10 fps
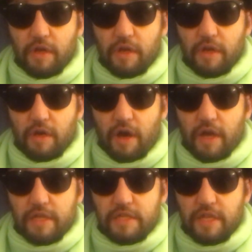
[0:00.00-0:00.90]

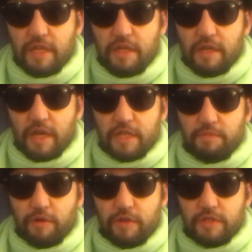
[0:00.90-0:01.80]
IT
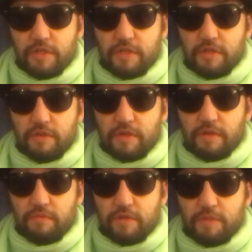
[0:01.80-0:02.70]
experts
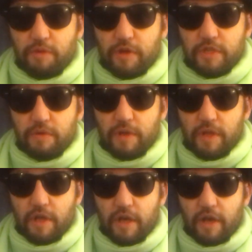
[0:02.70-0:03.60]
respond to
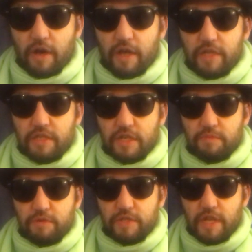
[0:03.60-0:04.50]
it like I
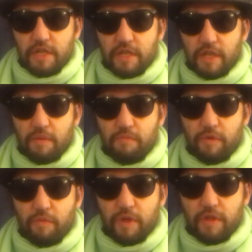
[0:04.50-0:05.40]
just presented
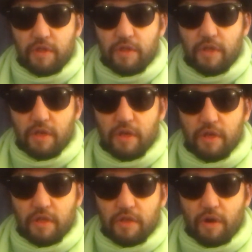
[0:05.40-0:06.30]
them with
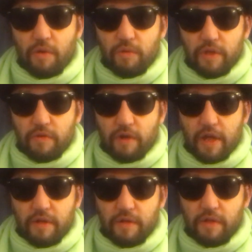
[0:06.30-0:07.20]
the Holy
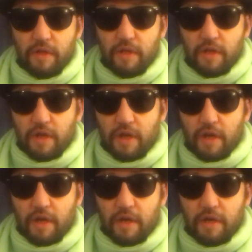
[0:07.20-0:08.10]
Grail,
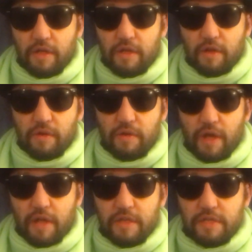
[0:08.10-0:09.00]

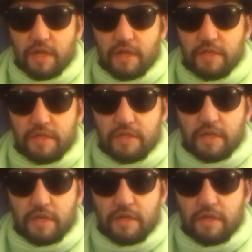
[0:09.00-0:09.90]
and
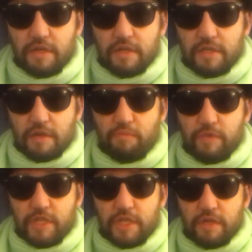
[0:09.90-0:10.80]
some
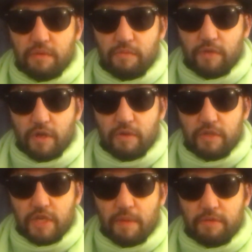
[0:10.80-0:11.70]
missing, you know,
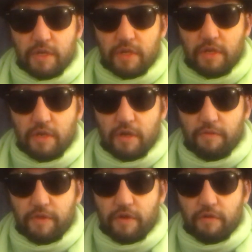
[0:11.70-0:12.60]
chapter
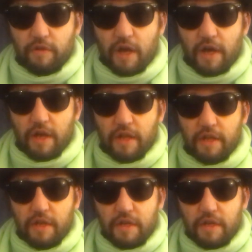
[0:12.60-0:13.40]
of the Quran.